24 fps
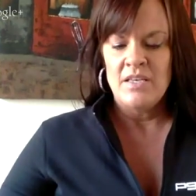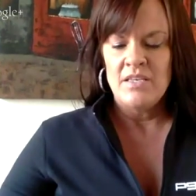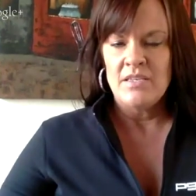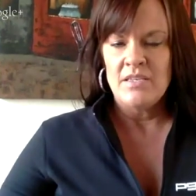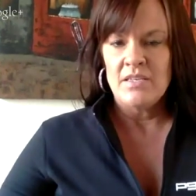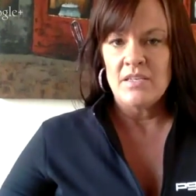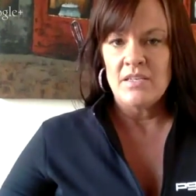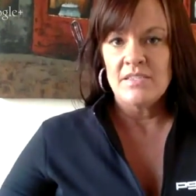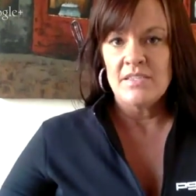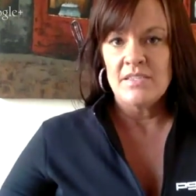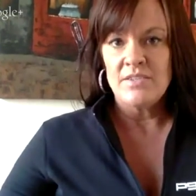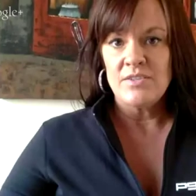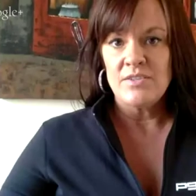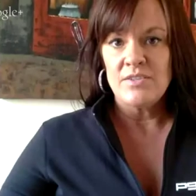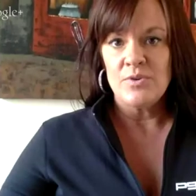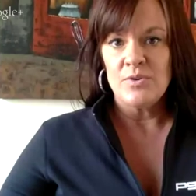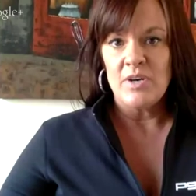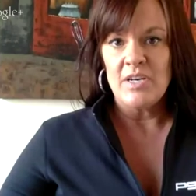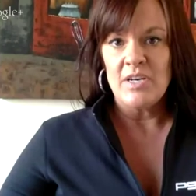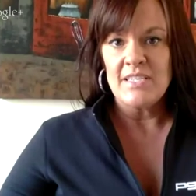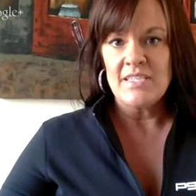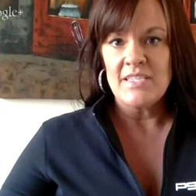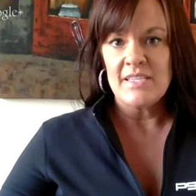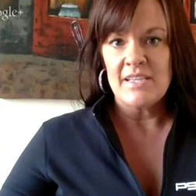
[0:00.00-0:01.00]
success
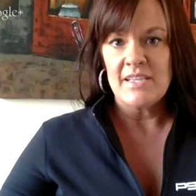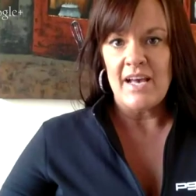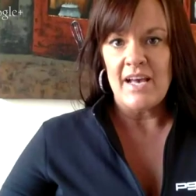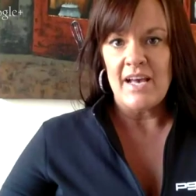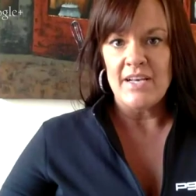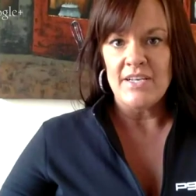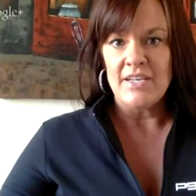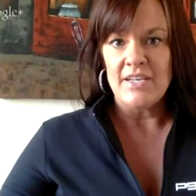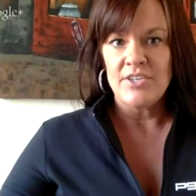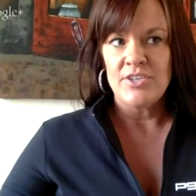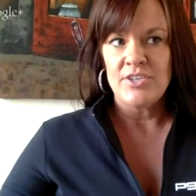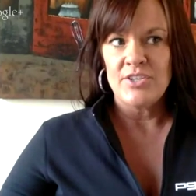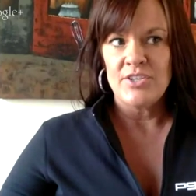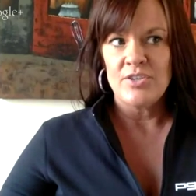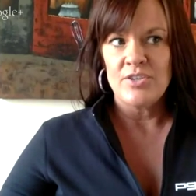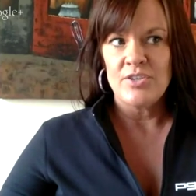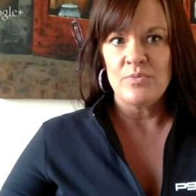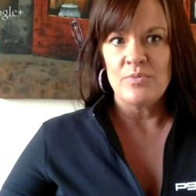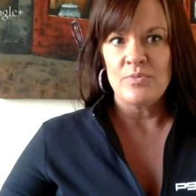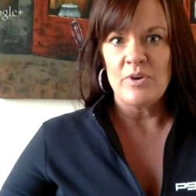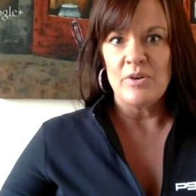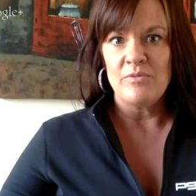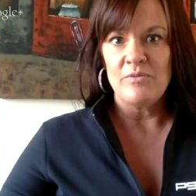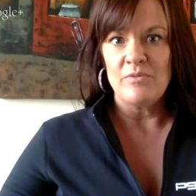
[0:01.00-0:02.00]
story
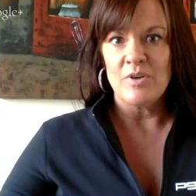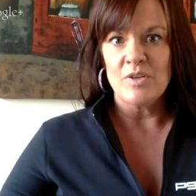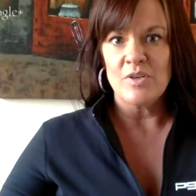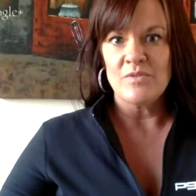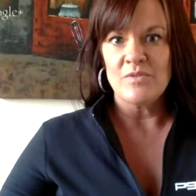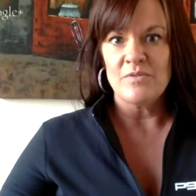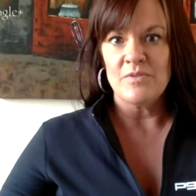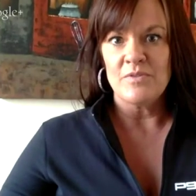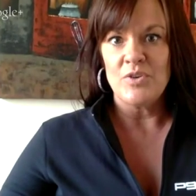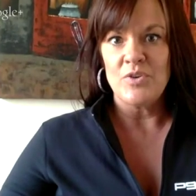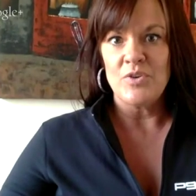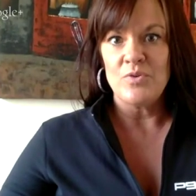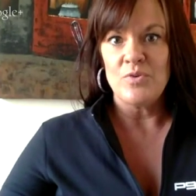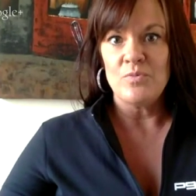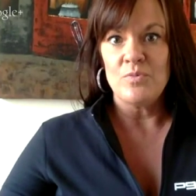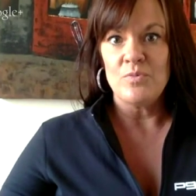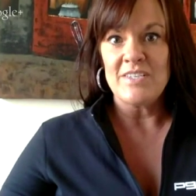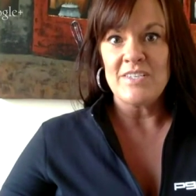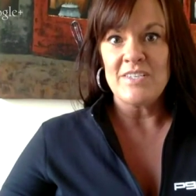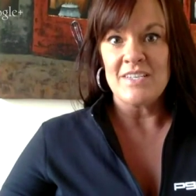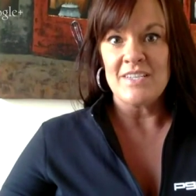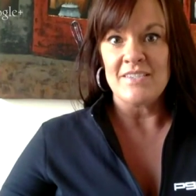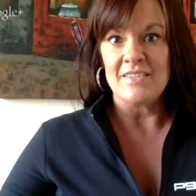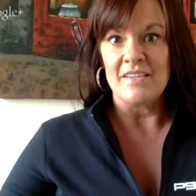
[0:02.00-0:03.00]
/ what works for you,
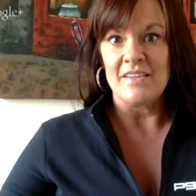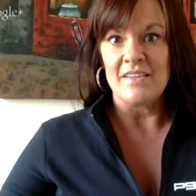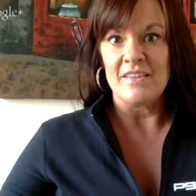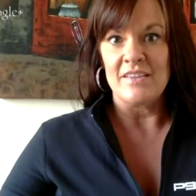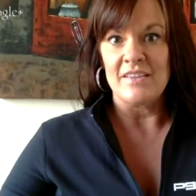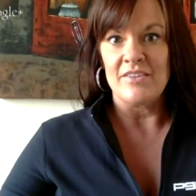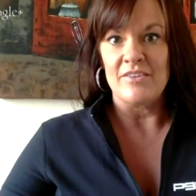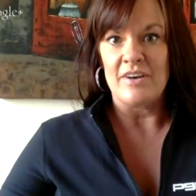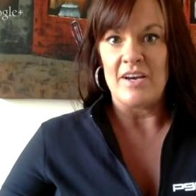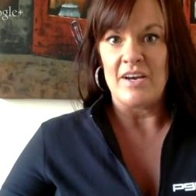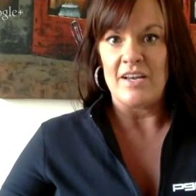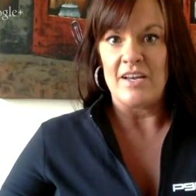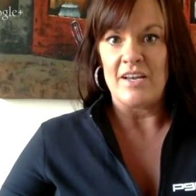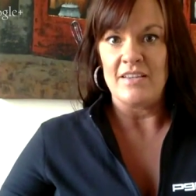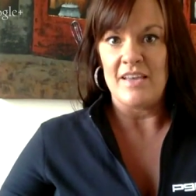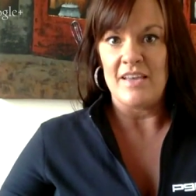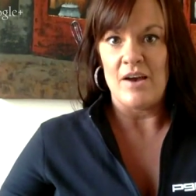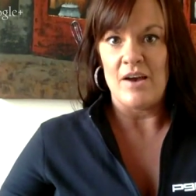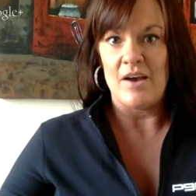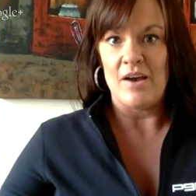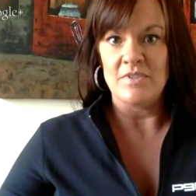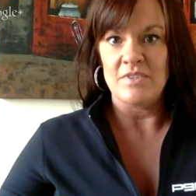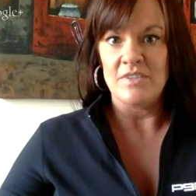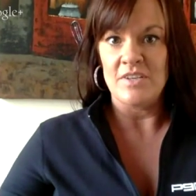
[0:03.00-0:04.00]
what doesn't thread.
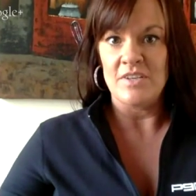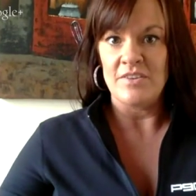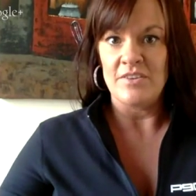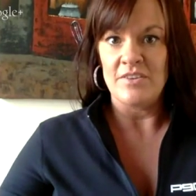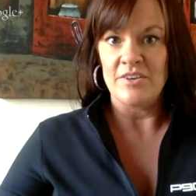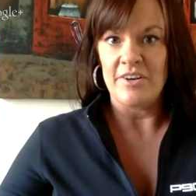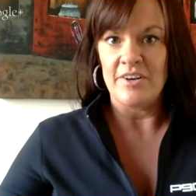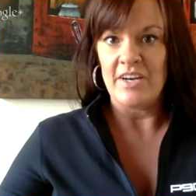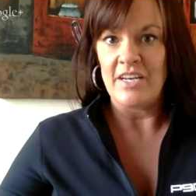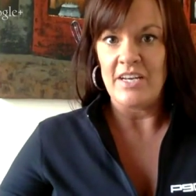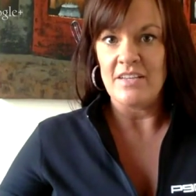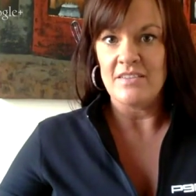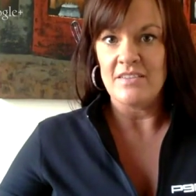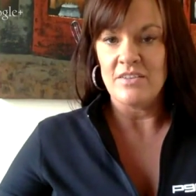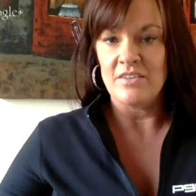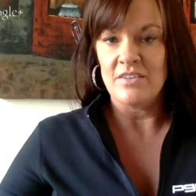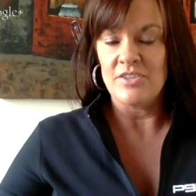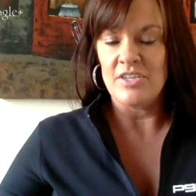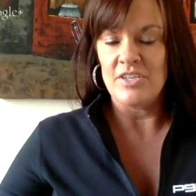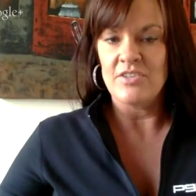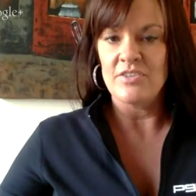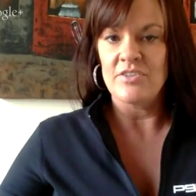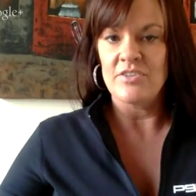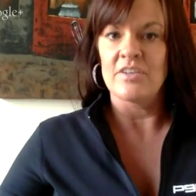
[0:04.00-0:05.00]
That was another great
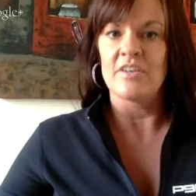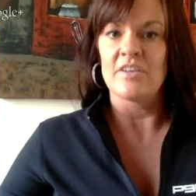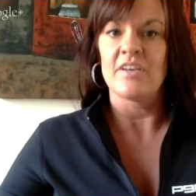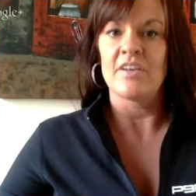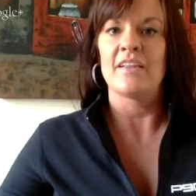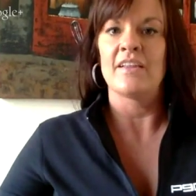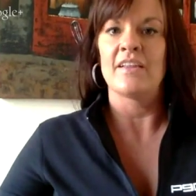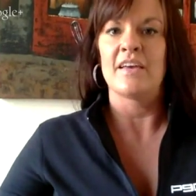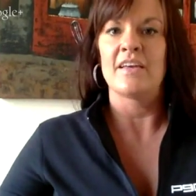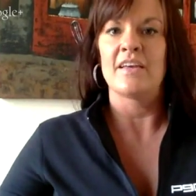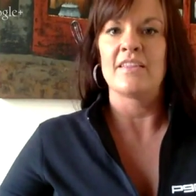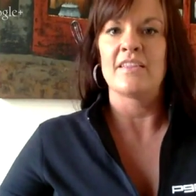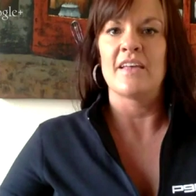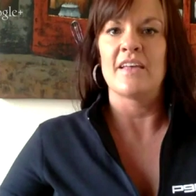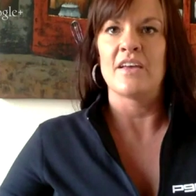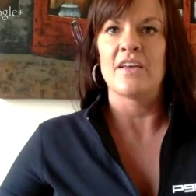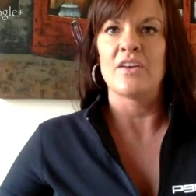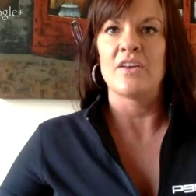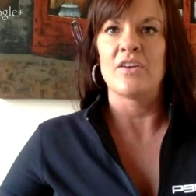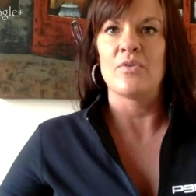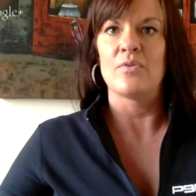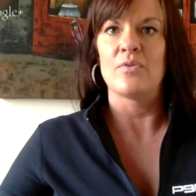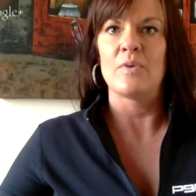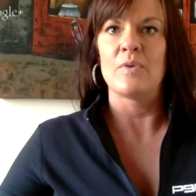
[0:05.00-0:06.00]
suggestion. I like
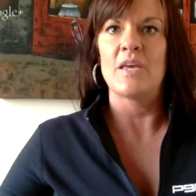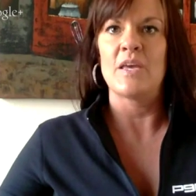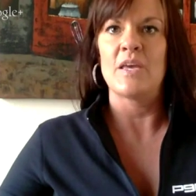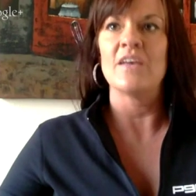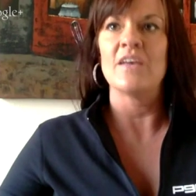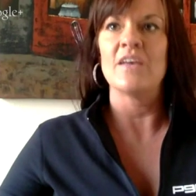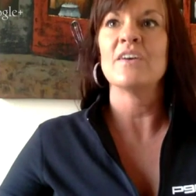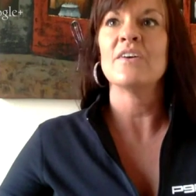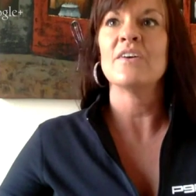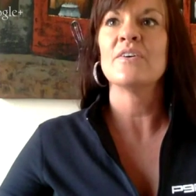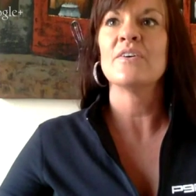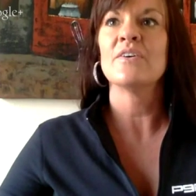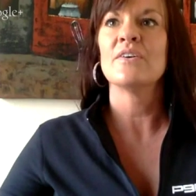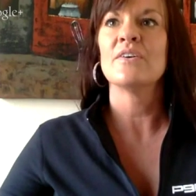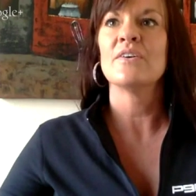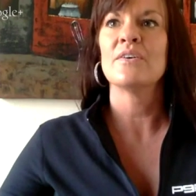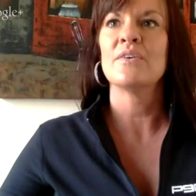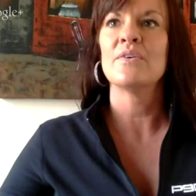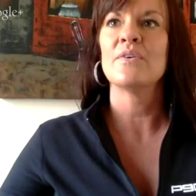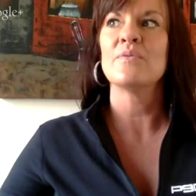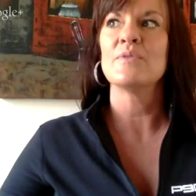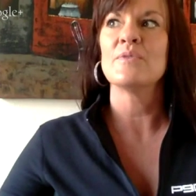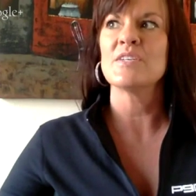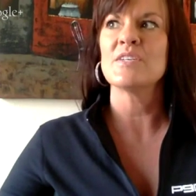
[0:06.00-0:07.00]
that. You know, we
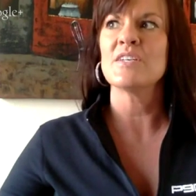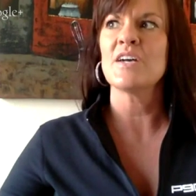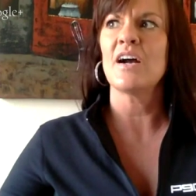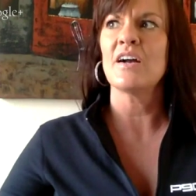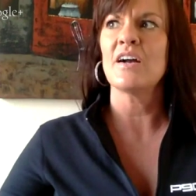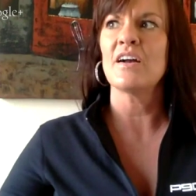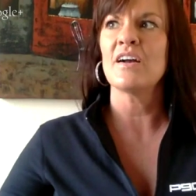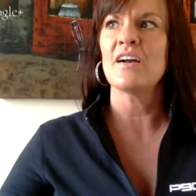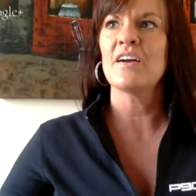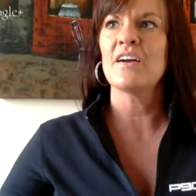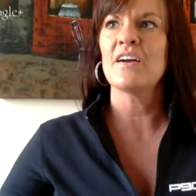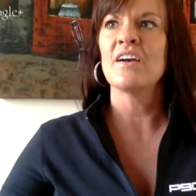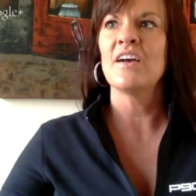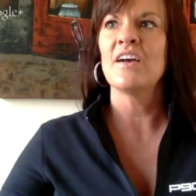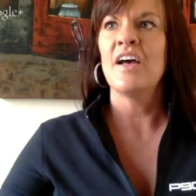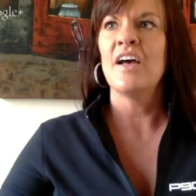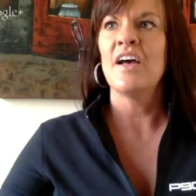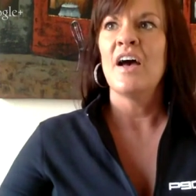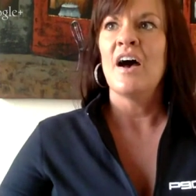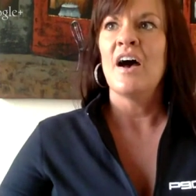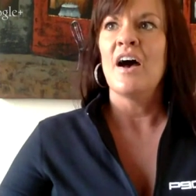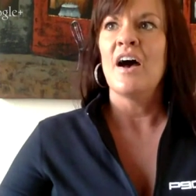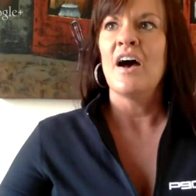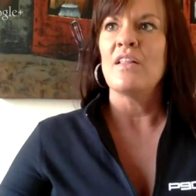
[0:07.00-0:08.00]
talk
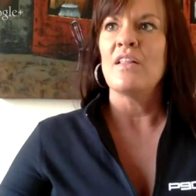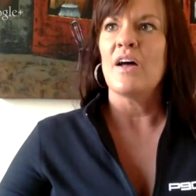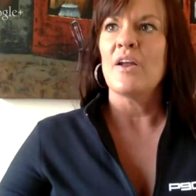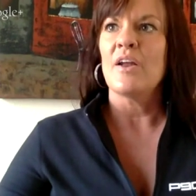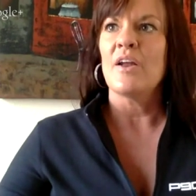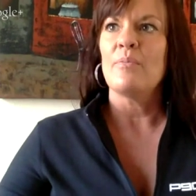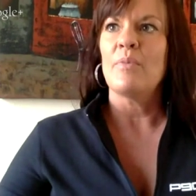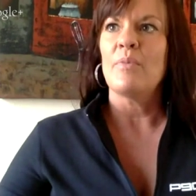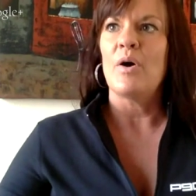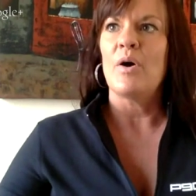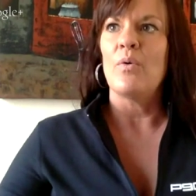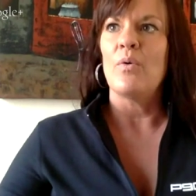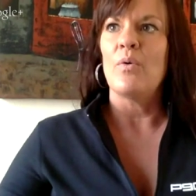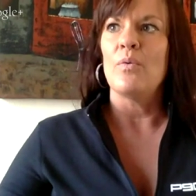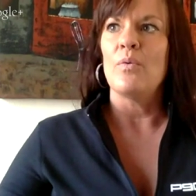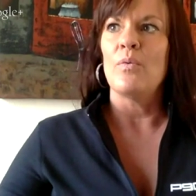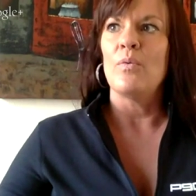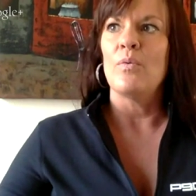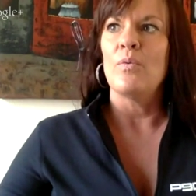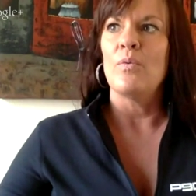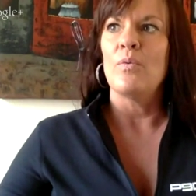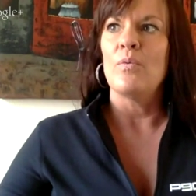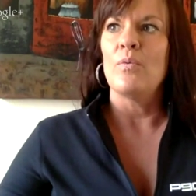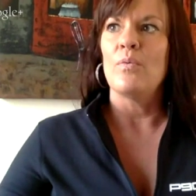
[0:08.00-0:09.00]
a lot about,
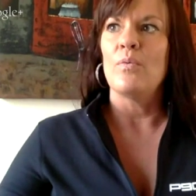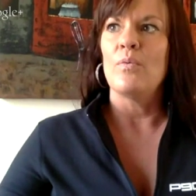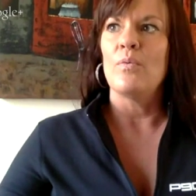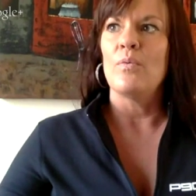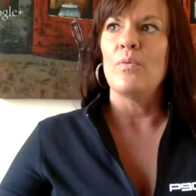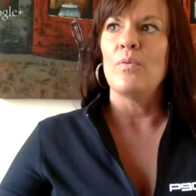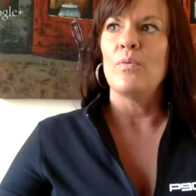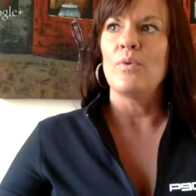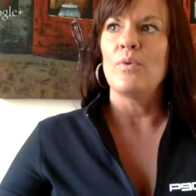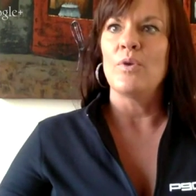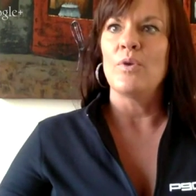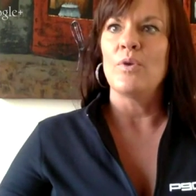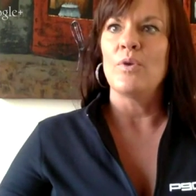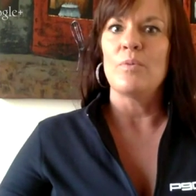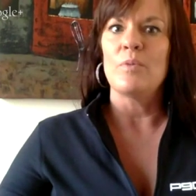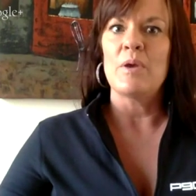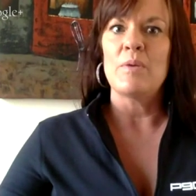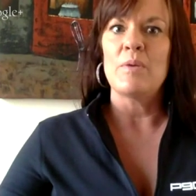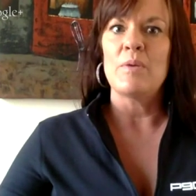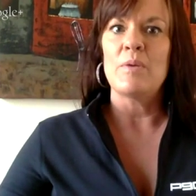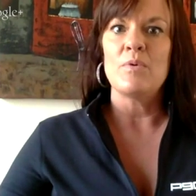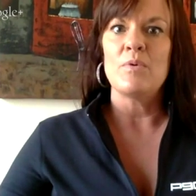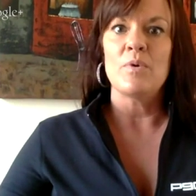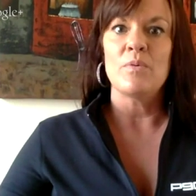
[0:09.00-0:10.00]

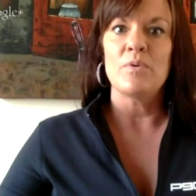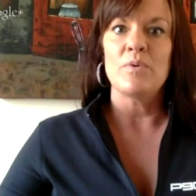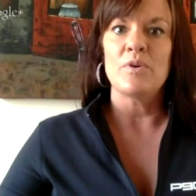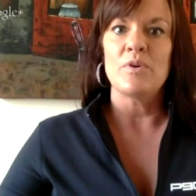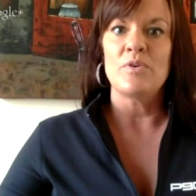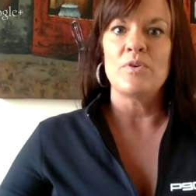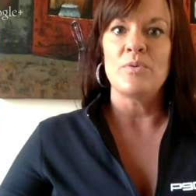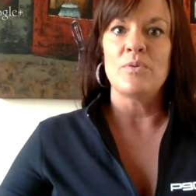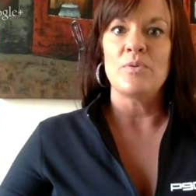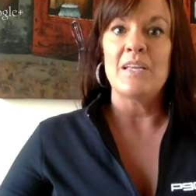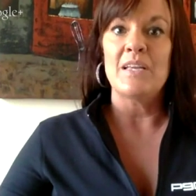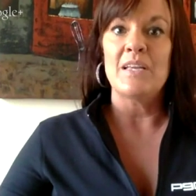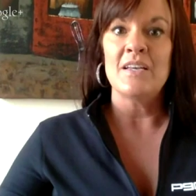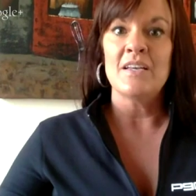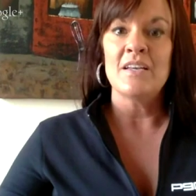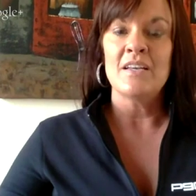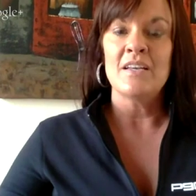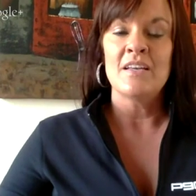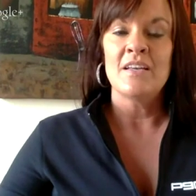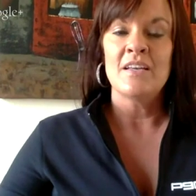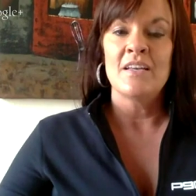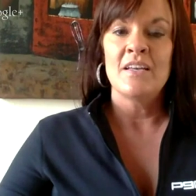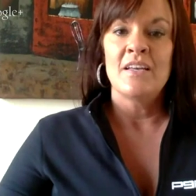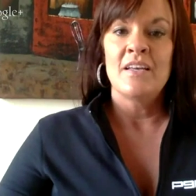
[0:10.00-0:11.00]
maybe what we're
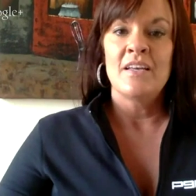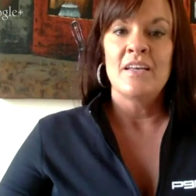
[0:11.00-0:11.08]
doing.